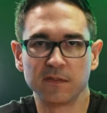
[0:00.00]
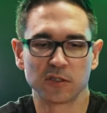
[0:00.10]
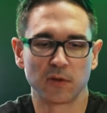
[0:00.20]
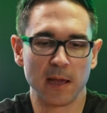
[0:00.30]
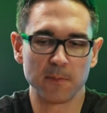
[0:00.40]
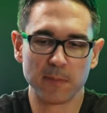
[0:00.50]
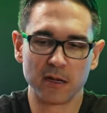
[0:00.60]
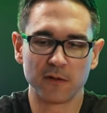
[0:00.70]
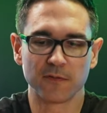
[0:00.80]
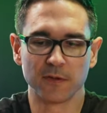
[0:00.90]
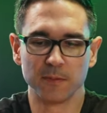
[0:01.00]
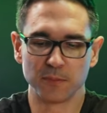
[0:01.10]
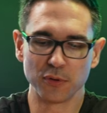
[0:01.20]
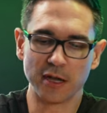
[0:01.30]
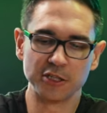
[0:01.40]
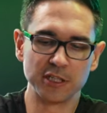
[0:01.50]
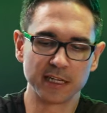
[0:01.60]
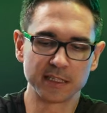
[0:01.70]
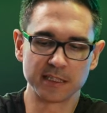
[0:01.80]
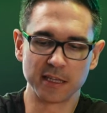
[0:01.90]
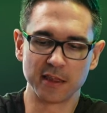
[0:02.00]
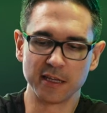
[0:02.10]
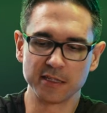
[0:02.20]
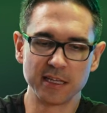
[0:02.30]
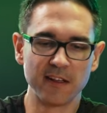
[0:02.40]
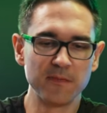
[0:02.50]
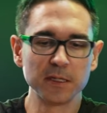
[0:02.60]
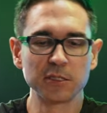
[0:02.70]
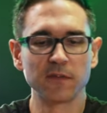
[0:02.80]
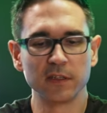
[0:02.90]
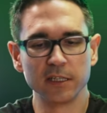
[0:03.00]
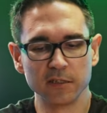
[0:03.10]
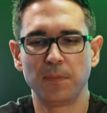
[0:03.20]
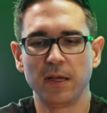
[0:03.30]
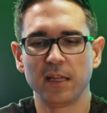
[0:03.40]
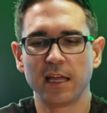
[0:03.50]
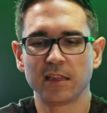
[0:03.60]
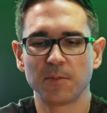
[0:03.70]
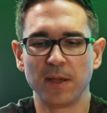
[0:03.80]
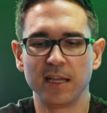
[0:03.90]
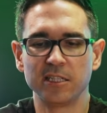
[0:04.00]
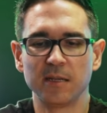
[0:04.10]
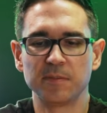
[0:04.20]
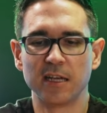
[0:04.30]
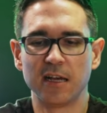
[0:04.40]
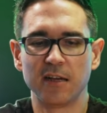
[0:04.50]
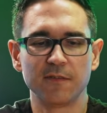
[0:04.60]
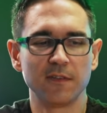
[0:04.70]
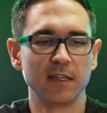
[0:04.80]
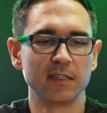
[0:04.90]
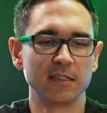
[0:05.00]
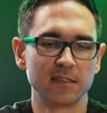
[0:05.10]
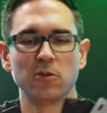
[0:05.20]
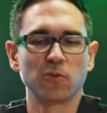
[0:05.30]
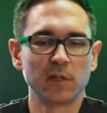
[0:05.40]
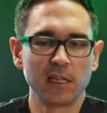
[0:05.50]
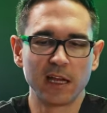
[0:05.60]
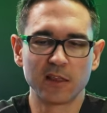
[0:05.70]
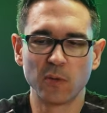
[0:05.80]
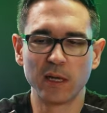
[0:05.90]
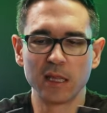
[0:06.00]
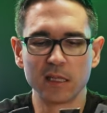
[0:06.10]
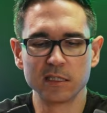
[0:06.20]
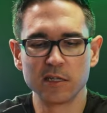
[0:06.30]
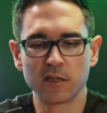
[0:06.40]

of scrap metal from projects and things that I've built over the years. But like, the paint chips off, and don't really like the way that these